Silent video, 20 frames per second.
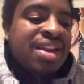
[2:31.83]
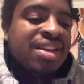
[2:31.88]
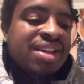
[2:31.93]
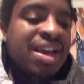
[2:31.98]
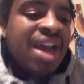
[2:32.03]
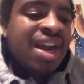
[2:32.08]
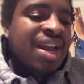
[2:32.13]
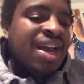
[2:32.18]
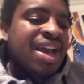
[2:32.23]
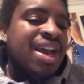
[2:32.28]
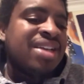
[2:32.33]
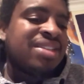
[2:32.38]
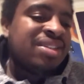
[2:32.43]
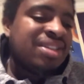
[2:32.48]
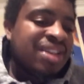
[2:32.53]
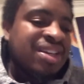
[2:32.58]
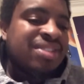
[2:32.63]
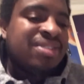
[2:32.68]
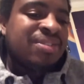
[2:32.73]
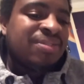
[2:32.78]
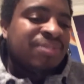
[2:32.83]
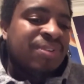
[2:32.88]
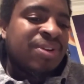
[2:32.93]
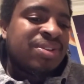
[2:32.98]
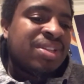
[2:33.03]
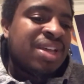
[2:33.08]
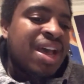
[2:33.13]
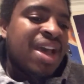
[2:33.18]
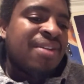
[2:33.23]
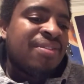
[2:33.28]
Tanahashi hits the
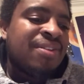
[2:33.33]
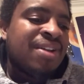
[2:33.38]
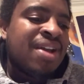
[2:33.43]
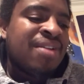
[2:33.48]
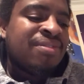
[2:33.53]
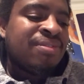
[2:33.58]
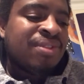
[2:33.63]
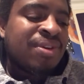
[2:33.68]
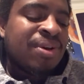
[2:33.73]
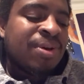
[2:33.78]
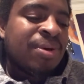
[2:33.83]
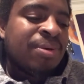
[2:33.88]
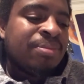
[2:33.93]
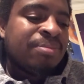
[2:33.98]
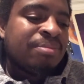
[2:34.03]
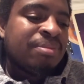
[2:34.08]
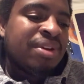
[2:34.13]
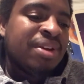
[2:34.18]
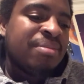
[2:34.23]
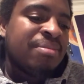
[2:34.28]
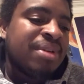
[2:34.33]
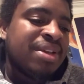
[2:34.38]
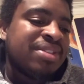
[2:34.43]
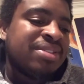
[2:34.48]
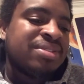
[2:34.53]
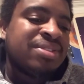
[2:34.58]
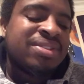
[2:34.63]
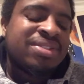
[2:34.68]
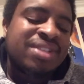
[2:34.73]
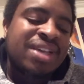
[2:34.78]
first high fly flow, but he
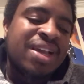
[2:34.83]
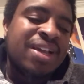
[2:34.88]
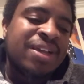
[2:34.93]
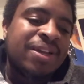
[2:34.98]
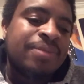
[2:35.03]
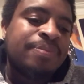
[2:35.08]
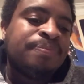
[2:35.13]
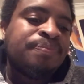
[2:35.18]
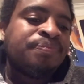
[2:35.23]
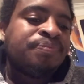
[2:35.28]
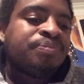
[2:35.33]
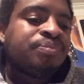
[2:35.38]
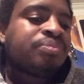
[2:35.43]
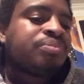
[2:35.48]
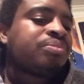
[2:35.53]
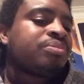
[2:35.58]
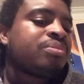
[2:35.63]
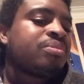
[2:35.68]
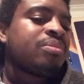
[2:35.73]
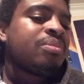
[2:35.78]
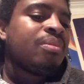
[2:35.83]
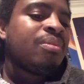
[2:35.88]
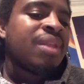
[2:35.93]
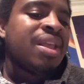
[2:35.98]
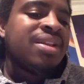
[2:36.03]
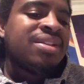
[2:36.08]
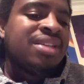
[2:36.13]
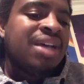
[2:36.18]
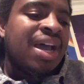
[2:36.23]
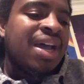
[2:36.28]
misses the second.
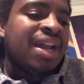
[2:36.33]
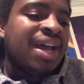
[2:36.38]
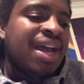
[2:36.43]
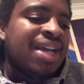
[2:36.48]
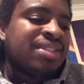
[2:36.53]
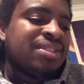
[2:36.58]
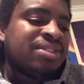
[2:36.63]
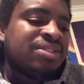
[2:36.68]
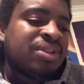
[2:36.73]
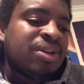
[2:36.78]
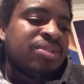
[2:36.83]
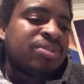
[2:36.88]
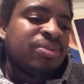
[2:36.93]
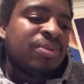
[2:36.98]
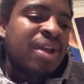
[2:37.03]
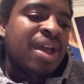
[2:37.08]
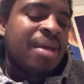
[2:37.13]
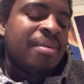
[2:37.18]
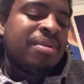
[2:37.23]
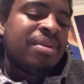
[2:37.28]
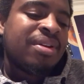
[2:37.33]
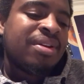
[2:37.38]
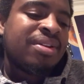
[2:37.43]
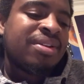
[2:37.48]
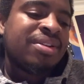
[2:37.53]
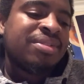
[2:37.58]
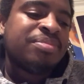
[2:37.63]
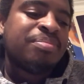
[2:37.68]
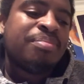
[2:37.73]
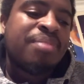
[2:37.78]
Tanahashi starts grabbing
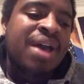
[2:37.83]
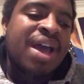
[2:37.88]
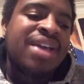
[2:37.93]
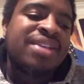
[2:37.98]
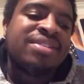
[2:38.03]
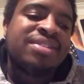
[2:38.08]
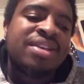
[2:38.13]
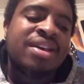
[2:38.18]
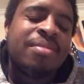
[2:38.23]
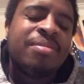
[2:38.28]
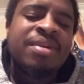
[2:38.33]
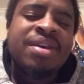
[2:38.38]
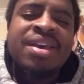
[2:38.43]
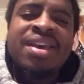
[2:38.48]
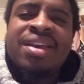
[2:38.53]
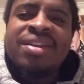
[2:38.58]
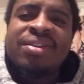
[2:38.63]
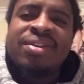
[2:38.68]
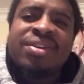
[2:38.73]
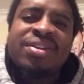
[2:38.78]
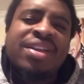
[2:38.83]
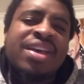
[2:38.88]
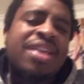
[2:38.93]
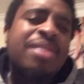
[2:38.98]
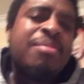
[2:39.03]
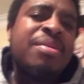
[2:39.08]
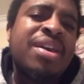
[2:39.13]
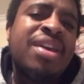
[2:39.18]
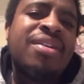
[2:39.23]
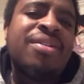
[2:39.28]
his bicep, looking like
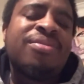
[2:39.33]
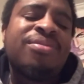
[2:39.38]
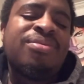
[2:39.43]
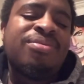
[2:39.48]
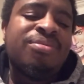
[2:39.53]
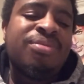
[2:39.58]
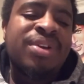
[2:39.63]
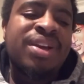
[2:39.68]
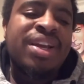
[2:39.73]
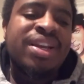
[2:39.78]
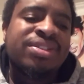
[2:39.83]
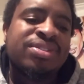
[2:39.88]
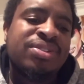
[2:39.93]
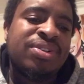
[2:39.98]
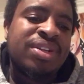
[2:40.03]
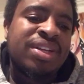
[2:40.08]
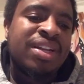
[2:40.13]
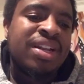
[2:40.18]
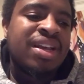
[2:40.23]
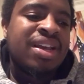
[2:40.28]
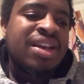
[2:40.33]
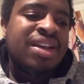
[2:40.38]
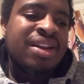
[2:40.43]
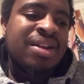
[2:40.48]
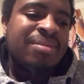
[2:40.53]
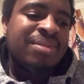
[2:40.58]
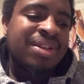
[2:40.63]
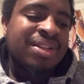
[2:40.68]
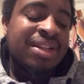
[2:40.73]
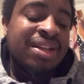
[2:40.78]
he may have re-injured it.
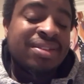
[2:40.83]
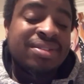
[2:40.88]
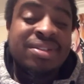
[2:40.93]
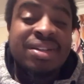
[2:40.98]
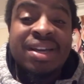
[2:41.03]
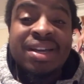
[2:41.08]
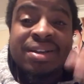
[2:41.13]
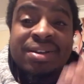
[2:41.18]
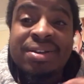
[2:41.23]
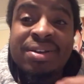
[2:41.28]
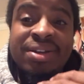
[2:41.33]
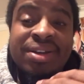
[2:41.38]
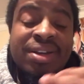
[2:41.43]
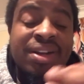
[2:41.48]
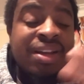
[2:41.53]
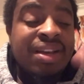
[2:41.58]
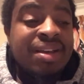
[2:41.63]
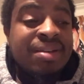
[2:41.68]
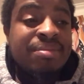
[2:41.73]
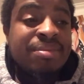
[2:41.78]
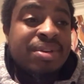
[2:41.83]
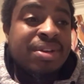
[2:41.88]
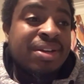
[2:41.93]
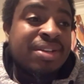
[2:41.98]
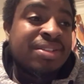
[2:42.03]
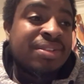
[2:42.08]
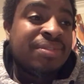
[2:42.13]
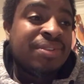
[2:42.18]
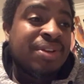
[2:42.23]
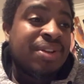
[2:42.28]
I'm like, that's not good,
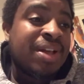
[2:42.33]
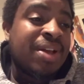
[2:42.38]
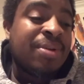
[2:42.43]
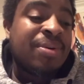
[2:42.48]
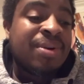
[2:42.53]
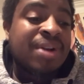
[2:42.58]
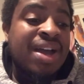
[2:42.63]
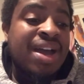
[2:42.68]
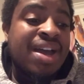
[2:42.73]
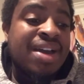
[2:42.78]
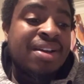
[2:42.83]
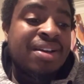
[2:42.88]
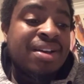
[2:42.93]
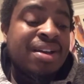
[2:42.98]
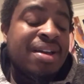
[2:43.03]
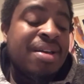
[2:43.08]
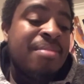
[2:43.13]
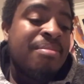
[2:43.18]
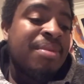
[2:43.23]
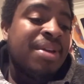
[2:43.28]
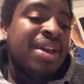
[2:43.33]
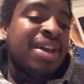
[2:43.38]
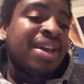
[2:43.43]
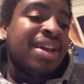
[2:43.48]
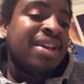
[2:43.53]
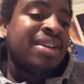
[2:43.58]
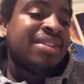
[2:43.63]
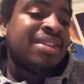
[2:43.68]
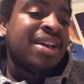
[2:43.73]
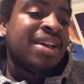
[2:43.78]
because I feel like Okada
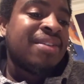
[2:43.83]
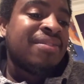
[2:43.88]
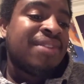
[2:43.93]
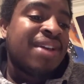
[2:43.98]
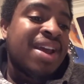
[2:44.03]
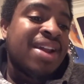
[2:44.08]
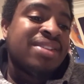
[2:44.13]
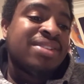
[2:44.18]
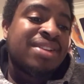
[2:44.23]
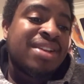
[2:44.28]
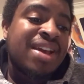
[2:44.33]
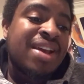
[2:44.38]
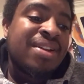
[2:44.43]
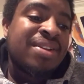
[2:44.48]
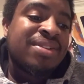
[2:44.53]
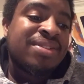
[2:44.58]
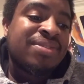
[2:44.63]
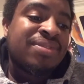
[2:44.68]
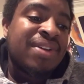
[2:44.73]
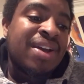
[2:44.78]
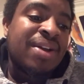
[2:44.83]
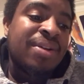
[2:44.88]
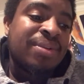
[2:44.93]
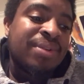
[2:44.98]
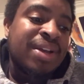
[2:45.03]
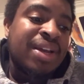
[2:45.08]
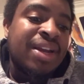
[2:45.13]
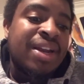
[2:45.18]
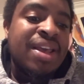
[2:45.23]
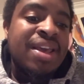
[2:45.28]
may take advantage of that in his final
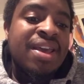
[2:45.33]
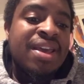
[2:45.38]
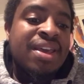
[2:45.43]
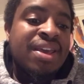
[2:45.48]
night.